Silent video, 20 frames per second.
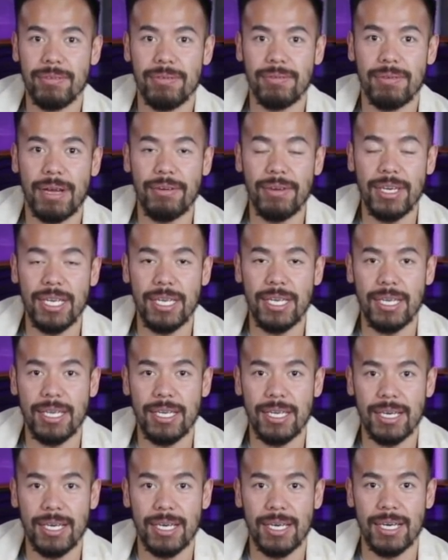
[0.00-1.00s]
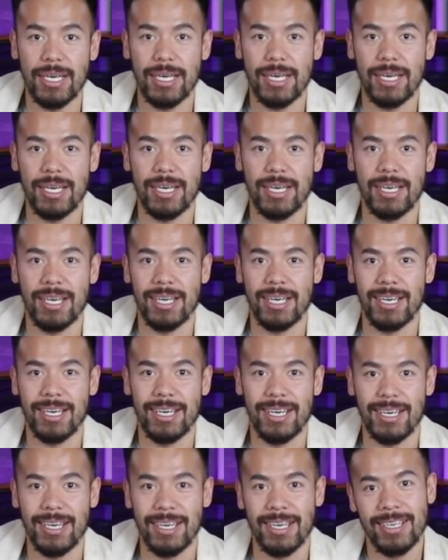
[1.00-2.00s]
very
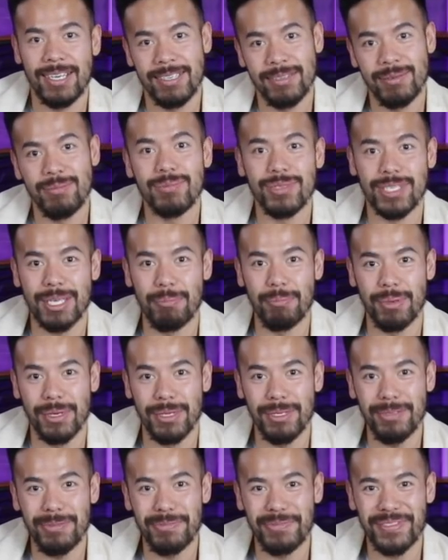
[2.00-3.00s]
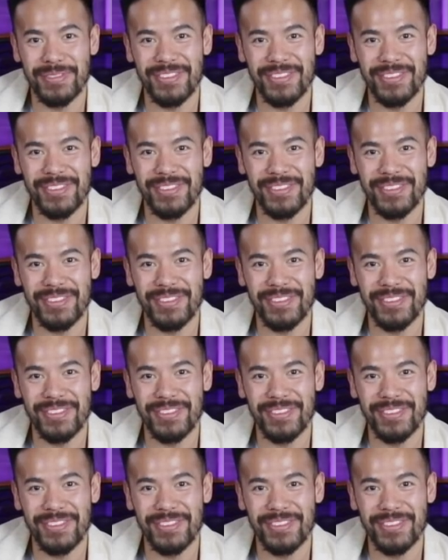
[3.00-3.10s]
uh, simple.